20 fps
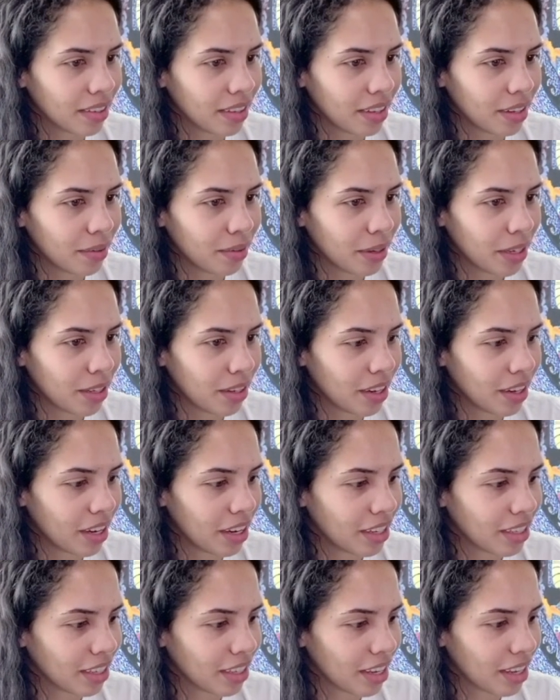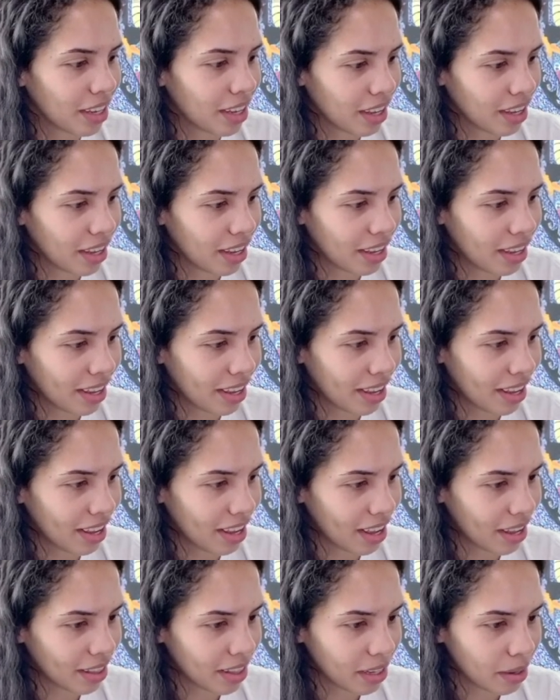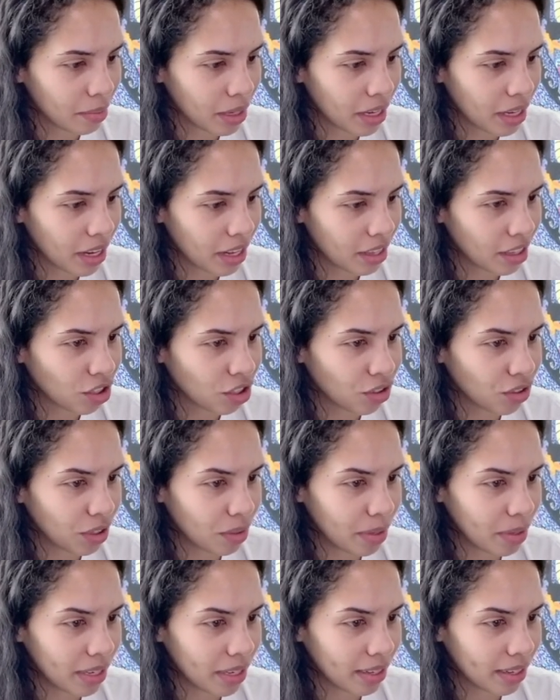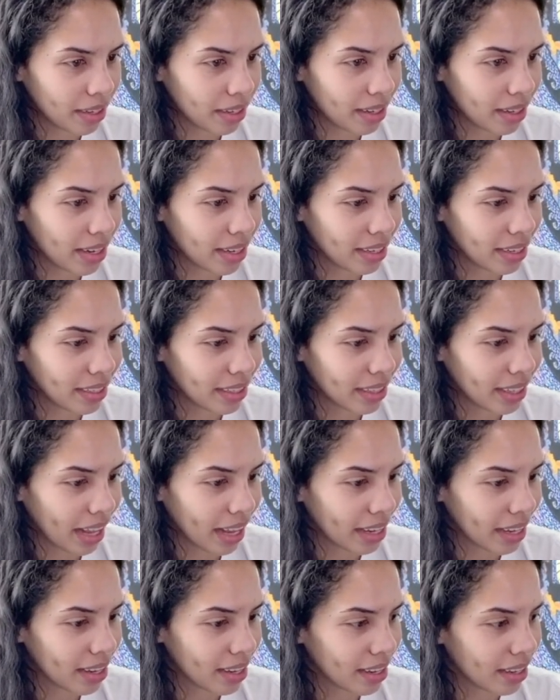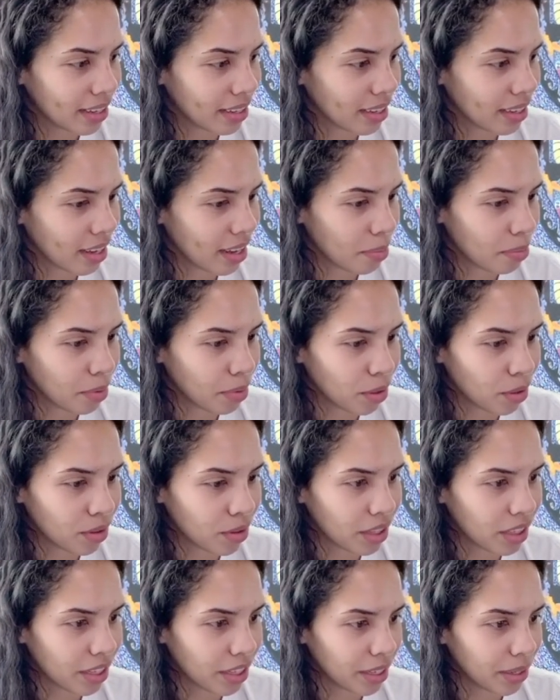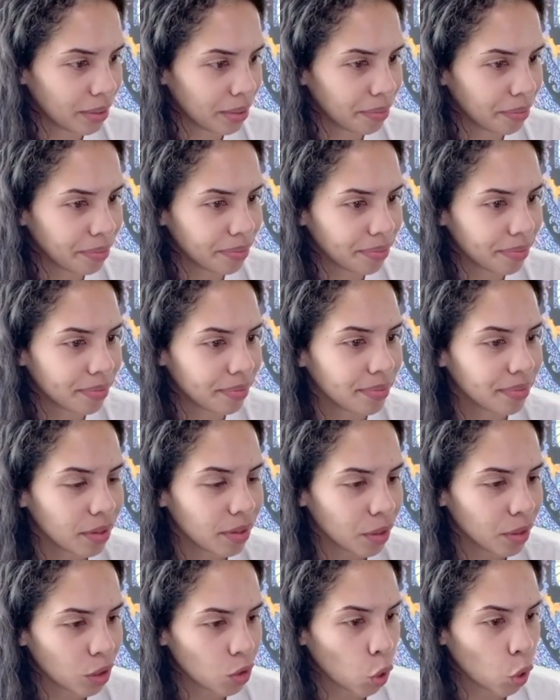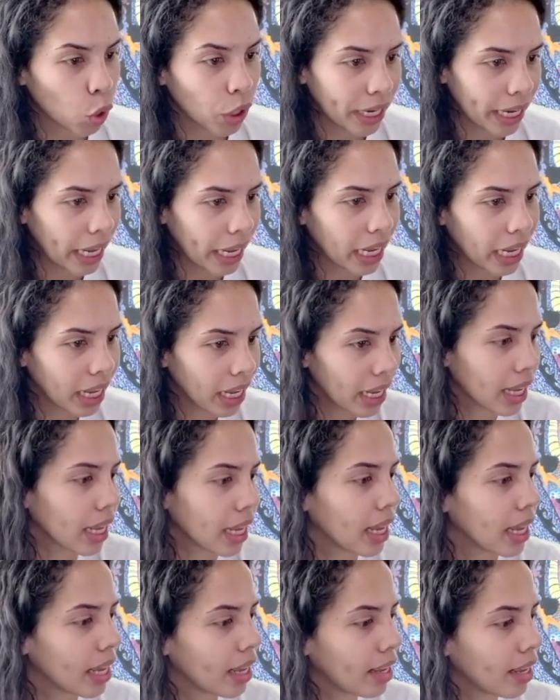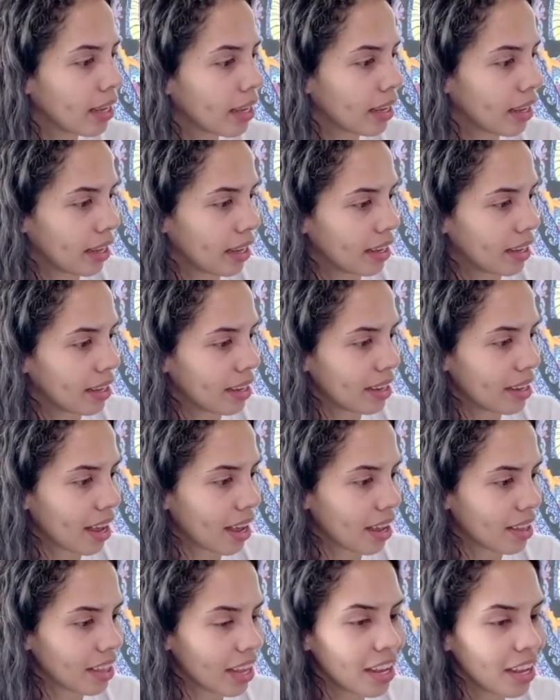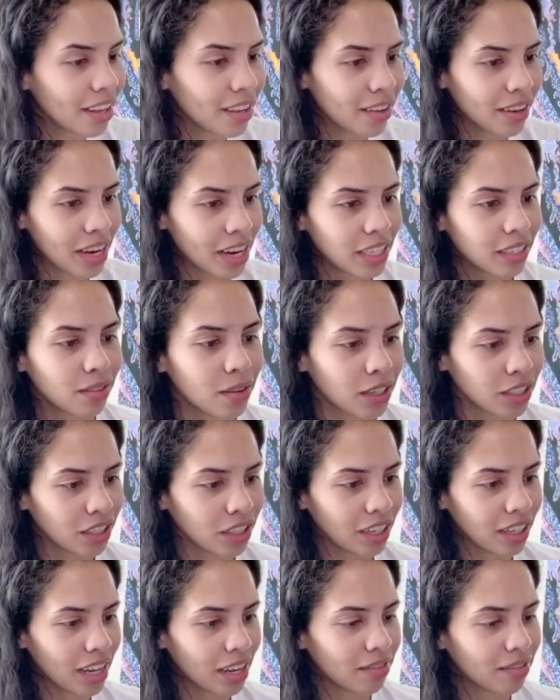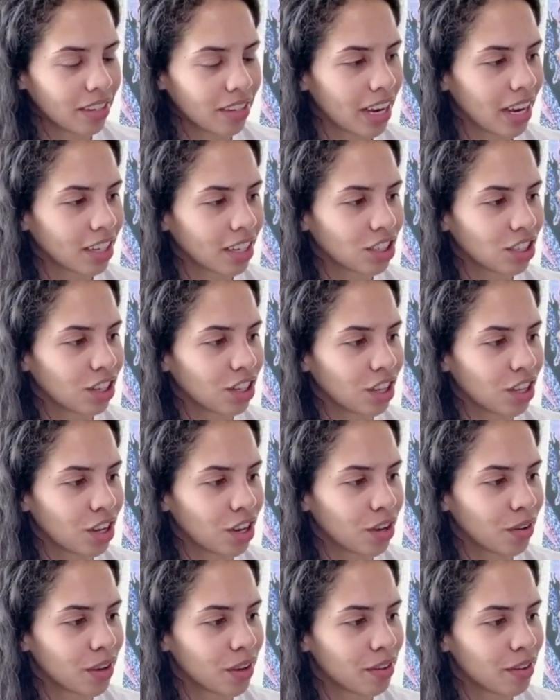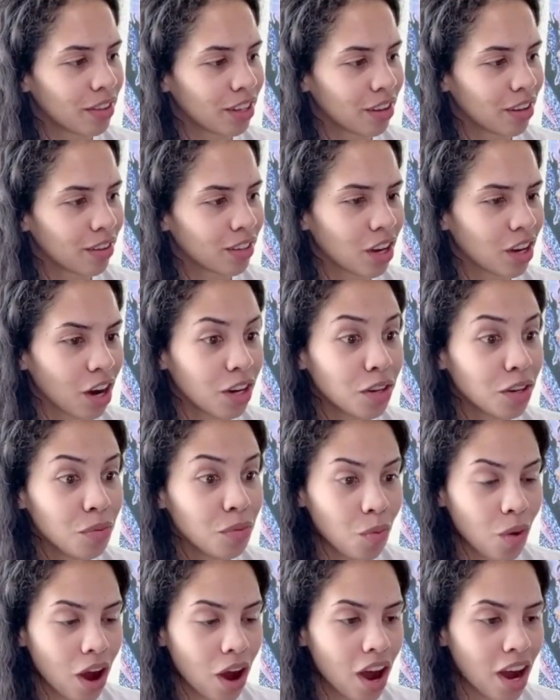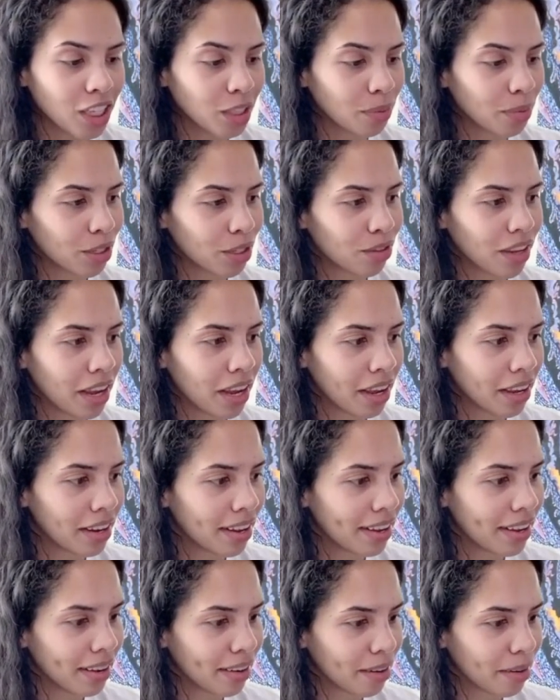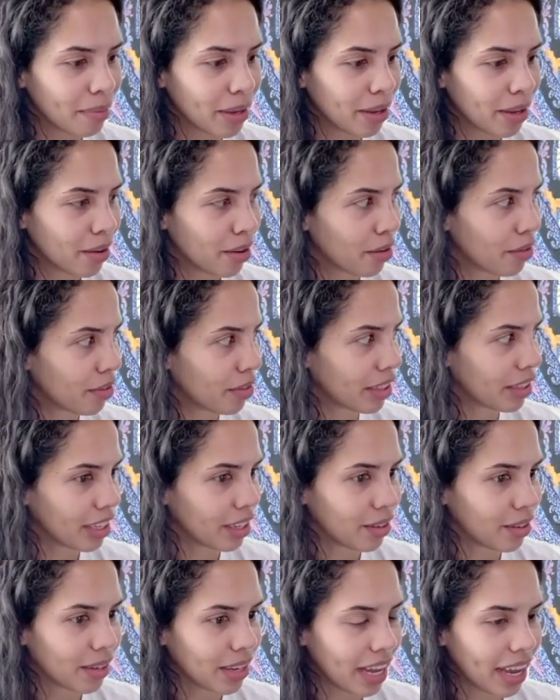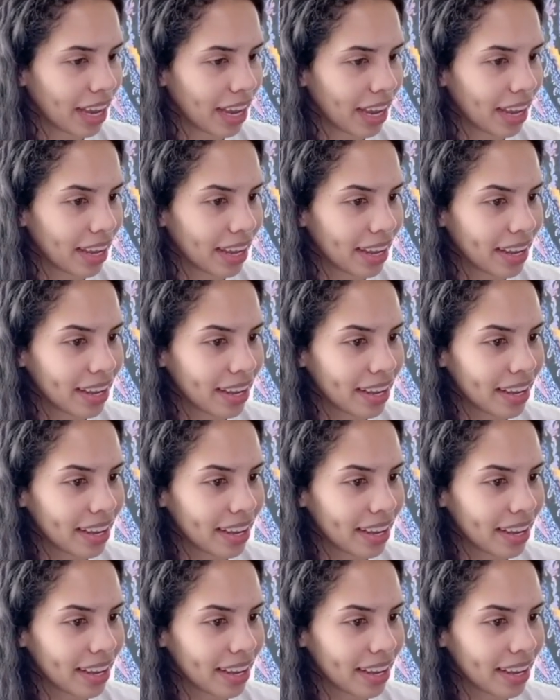Anyway, you guys, I think I'm going to end the stream here and just like upload the recording. Thank you guys for watching the live reaction though, even though it's hard to watch, but you can hear me hopefully okay.